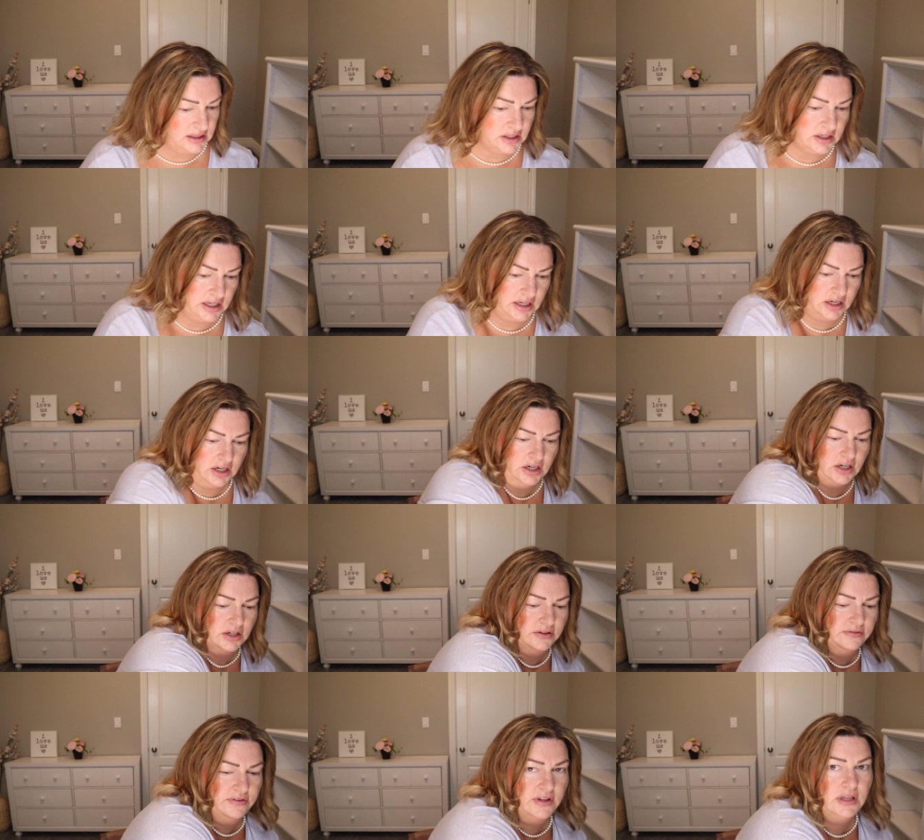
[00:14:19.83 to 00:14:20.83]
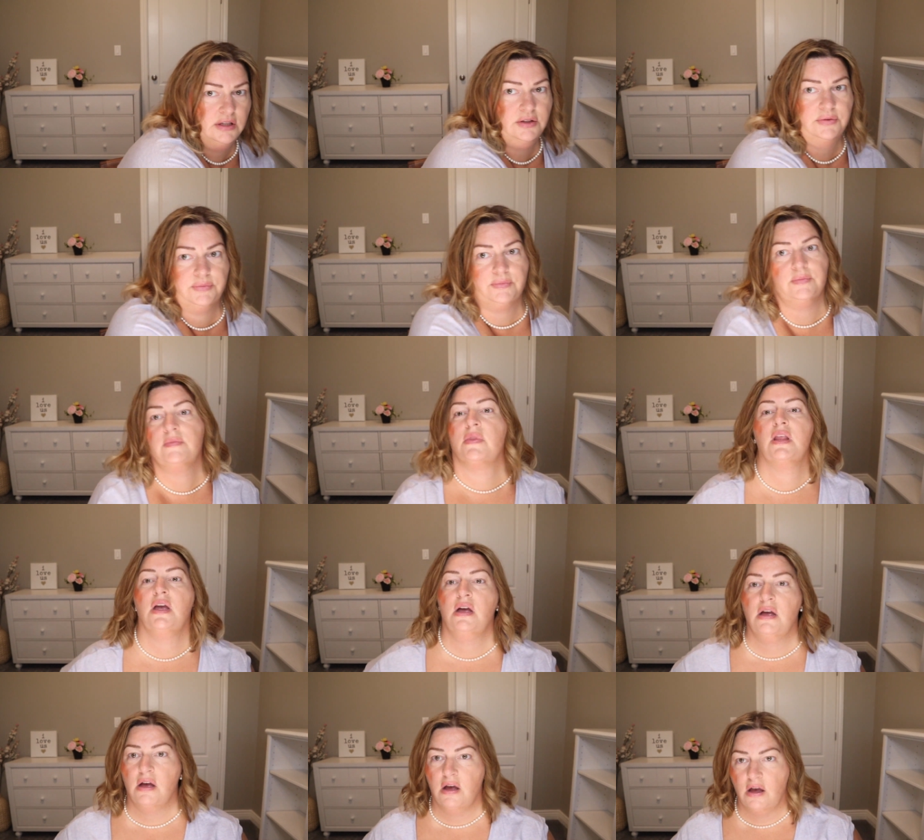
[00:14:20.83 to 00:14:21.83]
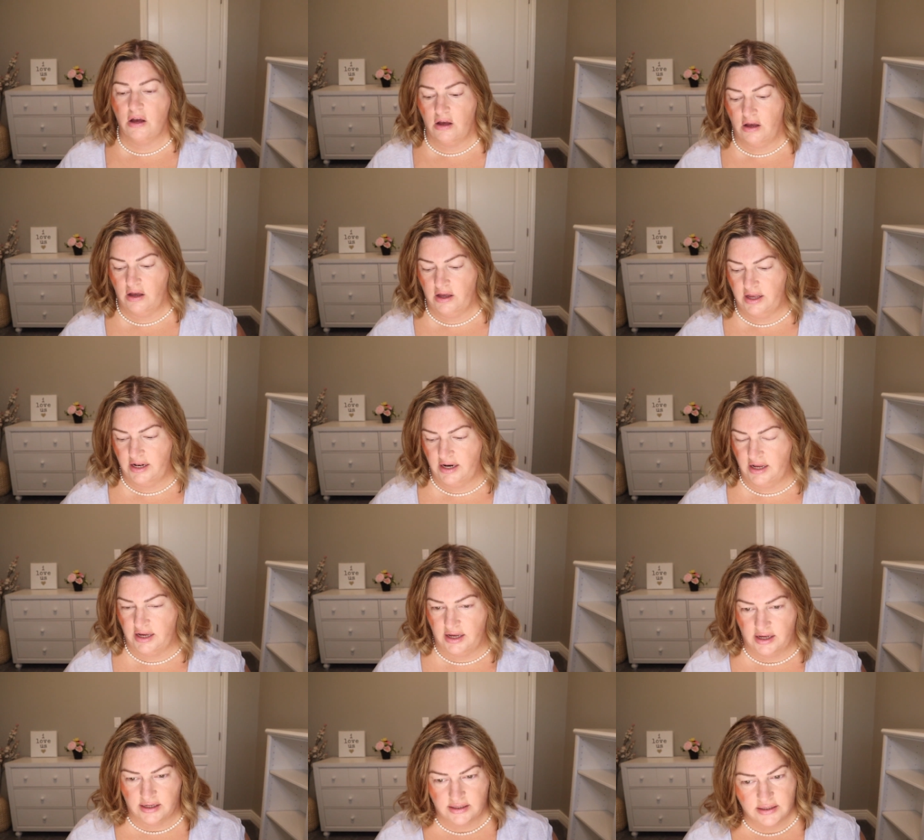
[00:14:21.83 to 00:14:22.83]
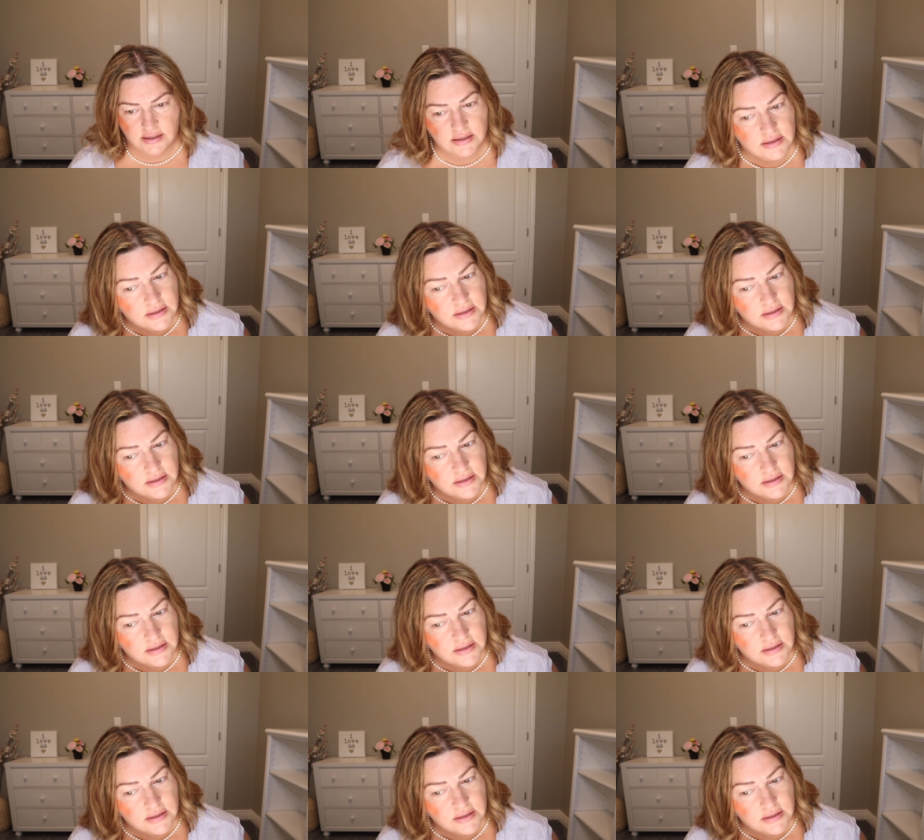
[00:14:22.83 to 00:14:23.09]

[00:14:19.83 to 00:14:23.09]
a learning curve on uh,